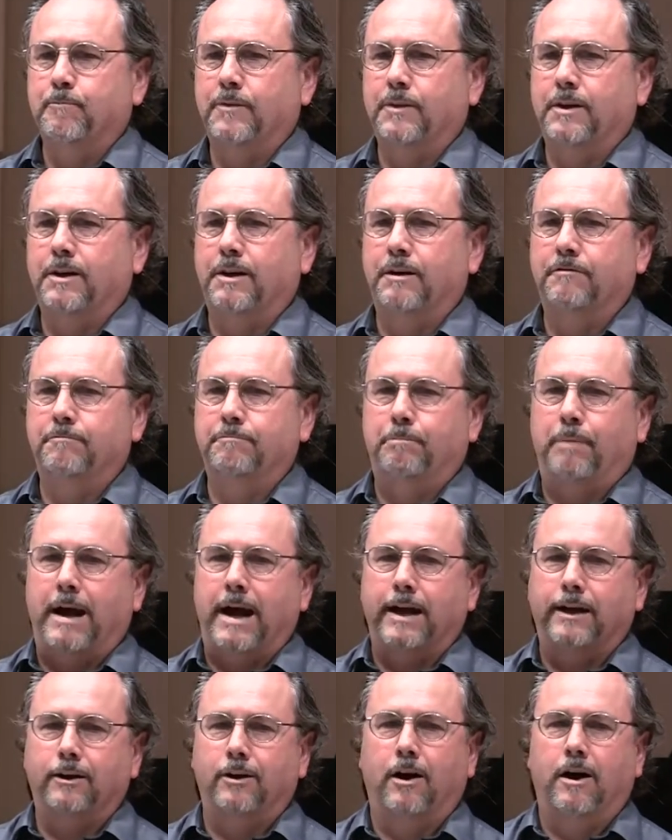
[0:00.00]
of
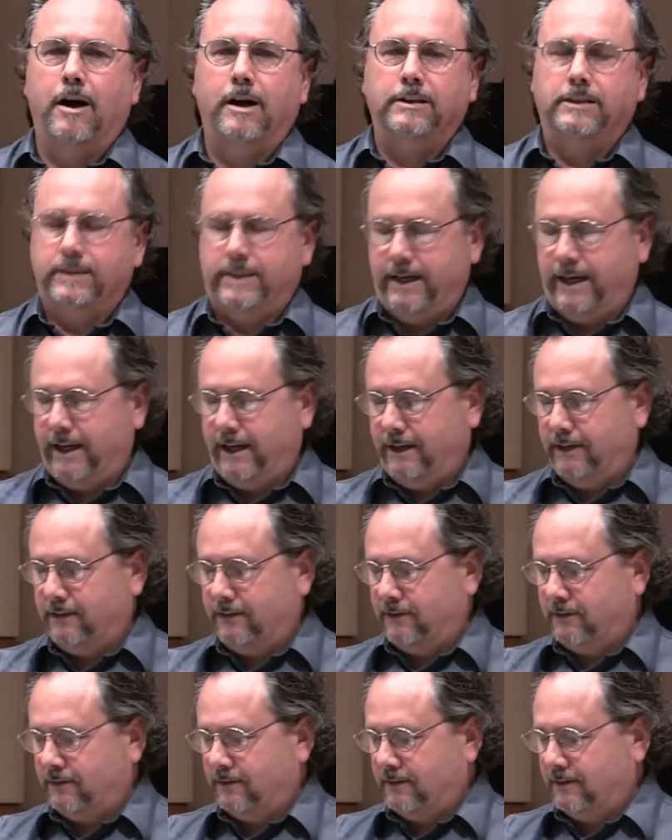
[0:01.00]
bygone
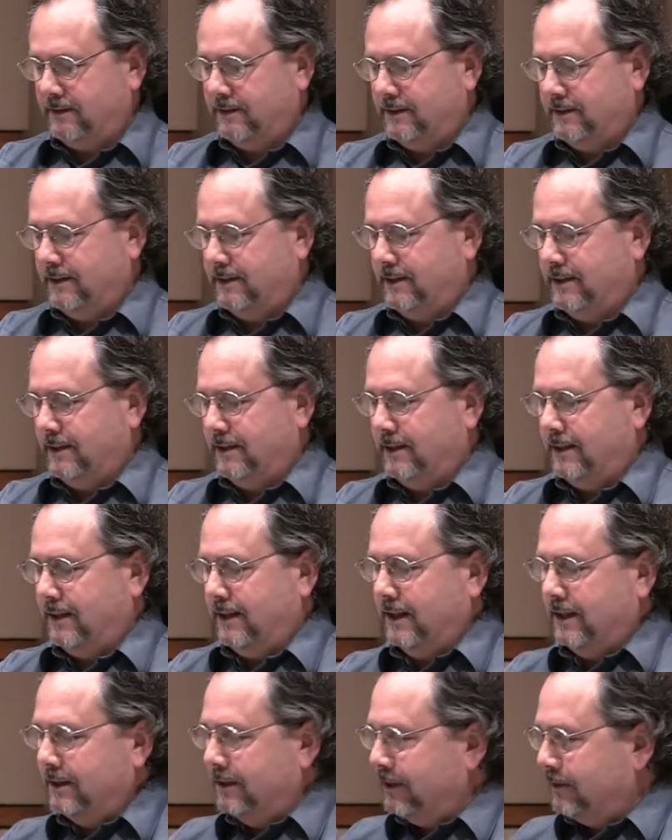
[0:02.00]
days
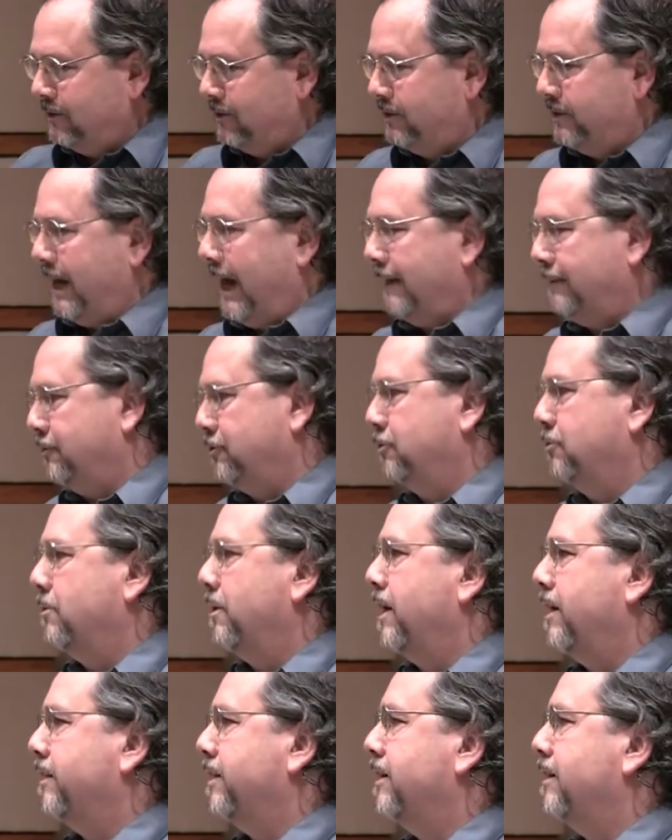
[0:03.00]
in the
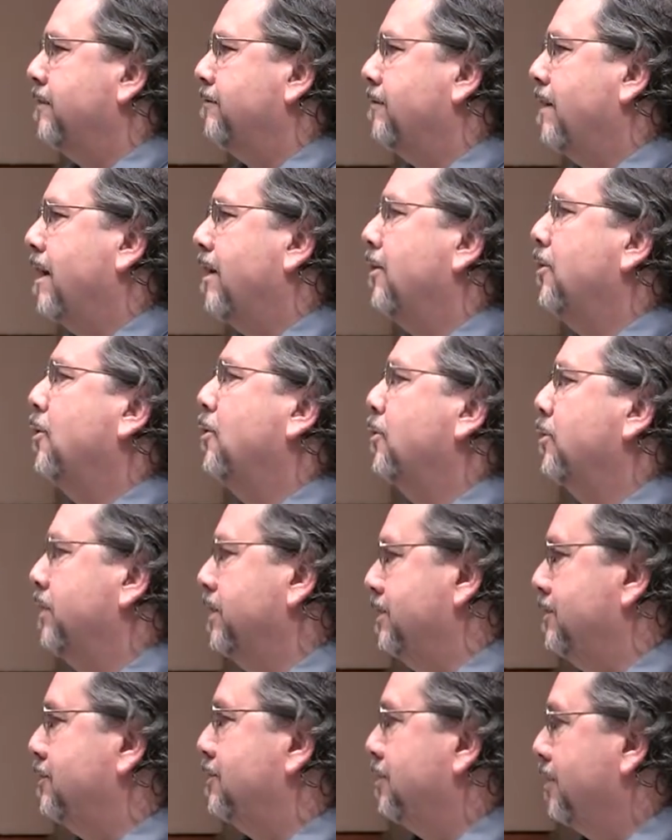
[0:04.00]
statuary of our
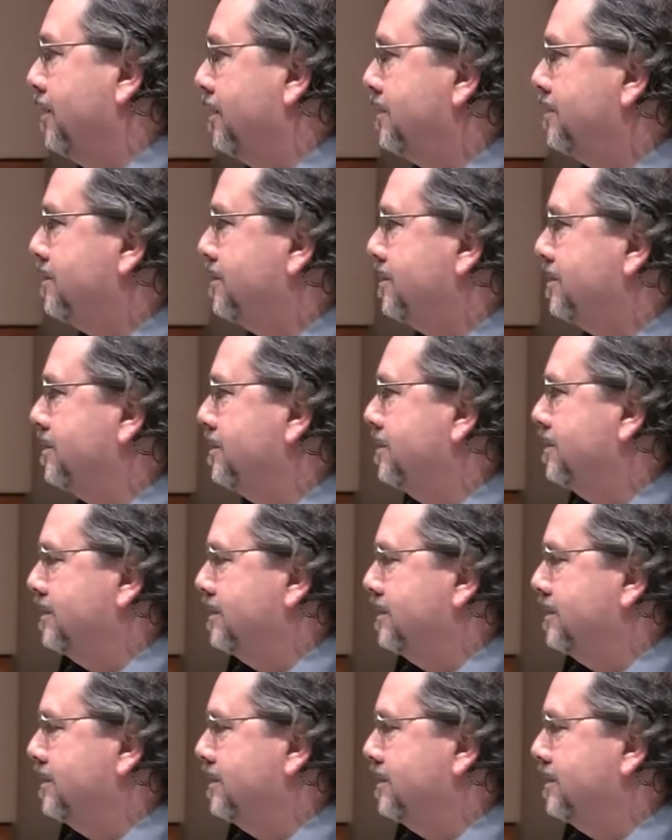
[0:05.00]
holy church.